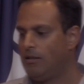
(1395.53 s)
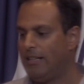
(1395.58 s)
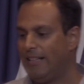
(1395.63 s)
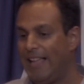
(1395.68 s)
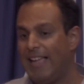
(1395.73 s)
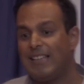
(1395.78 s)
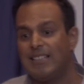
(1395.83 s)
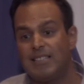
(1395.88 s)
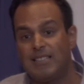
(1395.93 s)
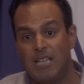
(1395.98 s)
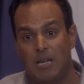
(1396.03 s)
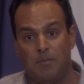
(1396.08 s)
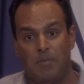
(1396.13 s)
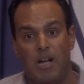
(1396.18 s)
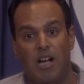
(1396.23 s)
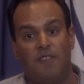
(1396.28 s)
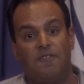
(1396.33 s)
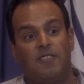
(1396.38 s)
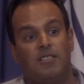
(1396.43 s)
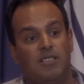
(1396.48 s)
The next
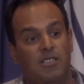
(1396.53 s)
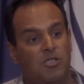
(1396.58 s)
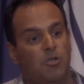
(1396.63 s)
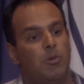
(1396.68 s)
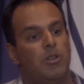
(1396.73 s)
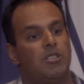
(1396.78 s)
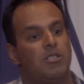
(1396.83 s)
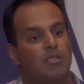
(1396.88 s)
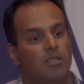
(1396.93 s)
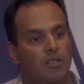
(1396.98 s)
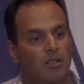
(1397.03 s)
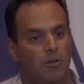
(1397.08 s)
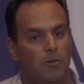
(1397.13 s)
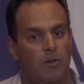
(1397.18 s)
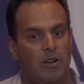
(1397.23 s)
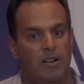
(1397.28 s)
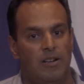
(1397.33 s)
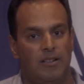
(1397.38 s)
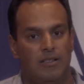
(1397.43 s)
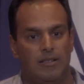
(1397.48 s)
step after situational
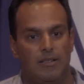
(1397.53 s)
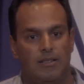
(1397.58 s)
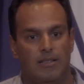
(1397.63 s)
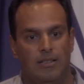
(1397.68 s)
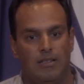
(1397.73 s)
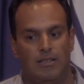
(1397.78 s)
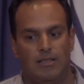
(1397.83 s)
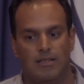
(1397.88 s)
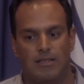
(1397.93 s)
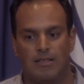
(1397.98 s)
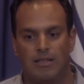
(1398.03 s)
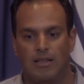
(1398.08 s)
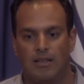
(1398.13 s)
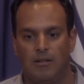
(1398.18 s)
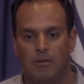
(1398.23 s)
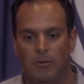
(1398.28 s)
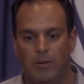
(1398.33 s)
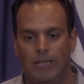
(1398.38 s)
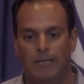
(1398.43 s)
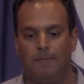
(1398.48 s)
awareness is,
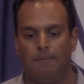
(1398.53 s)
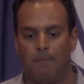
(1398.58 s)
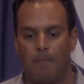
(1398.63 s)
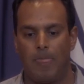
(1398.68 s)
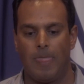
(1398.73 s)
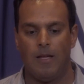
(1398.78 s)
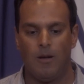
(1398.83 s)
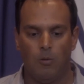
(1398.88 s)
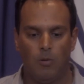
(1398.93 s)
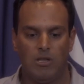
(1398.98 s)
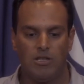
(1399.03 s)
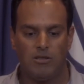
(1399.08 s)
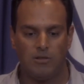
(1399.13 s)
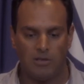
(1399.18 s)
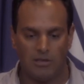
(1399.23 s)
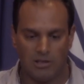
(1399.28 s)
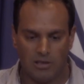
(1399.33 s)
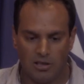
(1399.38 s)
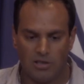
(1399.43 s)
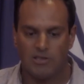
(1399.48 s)
well,
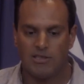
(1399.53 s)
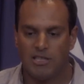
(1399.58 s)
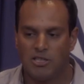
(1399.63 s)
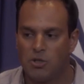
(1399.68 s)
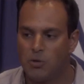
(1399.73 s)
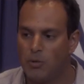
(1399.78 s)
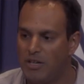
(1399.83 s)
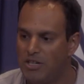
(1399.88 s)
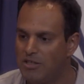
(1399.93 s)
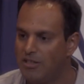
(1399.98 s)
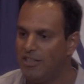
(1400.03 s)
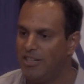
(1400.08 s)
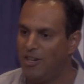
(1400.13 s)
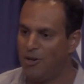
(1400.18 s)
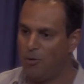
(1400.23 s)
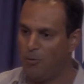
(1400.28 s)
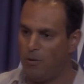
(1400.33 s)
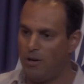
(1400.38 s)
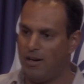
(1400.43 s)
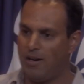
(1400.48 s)
once you're
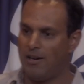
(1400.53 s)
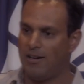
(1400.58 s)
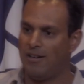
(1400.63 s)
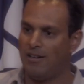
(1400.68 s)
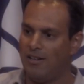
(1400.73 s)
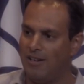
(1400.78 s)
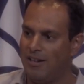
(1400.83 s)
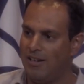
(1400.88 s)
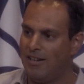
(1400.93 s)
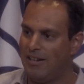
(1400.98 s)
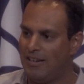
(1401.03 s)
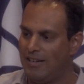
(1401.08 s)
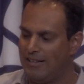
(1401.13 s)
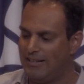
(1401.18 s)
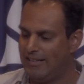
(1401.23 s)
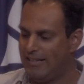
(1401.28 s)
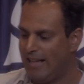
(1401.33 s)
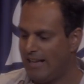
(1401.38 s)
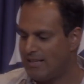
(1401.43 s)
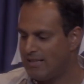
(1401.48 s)
situationally aware,
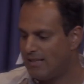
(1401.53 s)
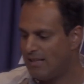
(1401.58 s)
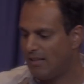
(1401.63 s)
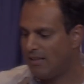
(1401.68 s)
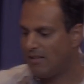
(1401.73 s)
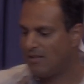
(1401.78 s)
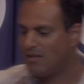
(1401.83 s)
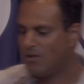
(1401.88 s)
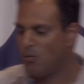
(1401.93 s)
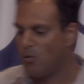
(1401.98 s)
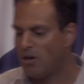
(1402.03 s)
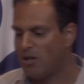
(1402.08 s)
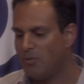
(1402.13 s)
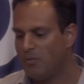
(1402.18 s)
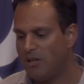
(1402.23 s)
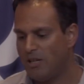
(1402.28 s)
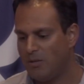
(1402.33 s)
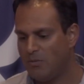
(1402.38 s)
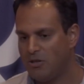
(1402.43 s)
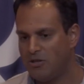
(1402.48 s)
the next thing is you want
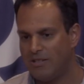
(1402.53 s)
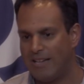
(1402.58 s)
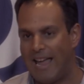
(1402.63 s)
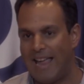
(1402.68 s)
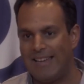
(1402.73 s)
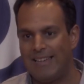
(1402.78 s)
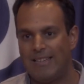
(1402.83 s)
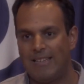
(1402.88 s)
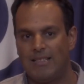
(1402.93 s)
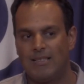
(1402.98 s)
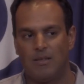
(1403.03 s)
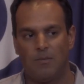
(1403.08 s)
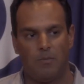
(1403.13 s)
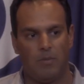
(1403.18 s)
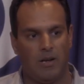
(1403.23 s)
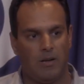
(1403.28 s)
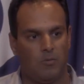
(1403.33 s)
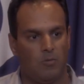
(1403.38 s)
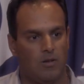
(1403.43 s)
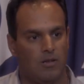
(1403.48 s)
to be able to
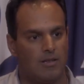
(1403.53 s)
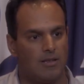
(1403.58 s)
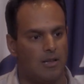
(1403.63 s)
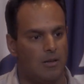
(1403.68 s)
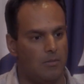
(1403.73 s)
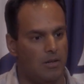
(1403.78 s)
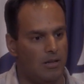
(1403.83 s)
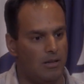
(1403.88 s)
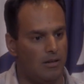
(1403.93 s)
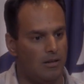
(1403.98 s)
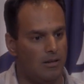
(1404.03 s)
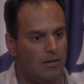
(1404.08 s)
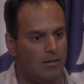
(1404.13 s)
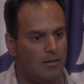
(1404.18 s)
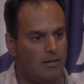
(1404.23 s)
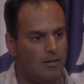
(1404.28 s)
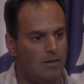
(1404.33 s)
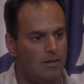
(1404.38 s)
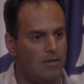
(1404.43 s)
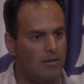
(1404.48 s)
anticipate what's coming.
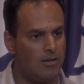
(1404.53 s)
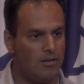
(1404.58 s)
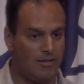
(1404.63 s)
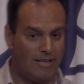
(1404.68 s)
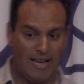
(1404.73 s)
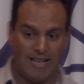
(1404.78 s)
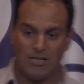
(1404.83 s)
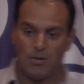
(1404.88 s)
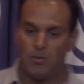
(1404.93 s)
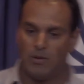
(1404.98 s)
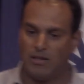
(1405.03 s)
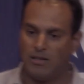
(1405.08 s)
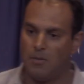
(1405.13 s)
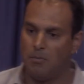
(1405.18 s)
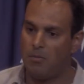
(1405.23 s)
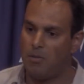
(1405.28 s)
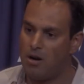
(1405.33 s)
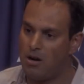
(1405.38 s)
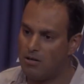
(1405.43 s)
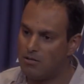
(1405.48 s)
So that's where
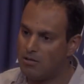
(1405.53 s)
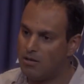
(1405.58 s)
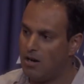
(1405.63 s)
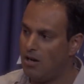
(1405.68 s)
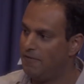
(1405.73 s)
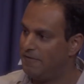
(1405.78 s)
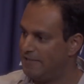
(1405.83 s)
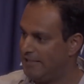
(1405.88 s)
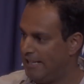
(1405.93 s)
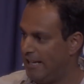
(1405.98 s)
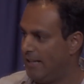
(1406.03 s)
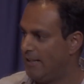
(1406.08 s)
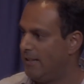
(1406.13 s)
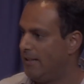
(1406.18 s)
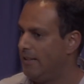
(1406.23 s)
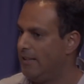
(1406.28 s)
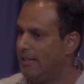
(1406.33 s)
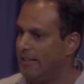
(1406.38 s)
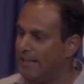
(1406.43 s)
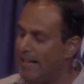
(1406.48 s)
the power of
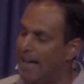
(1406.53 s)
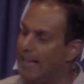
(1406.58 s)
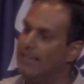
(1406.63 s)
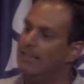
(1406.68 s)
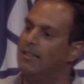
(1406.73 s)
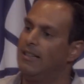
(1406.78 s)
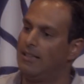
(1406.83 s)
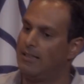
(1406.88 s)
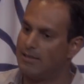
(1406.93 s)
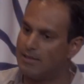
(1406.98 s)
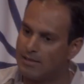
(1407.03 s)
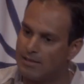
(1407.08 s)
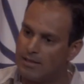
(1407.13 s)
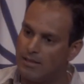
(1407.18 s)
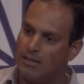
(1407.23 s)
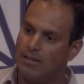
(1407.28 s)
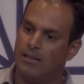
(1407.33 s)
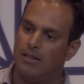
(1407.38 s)
data and analytics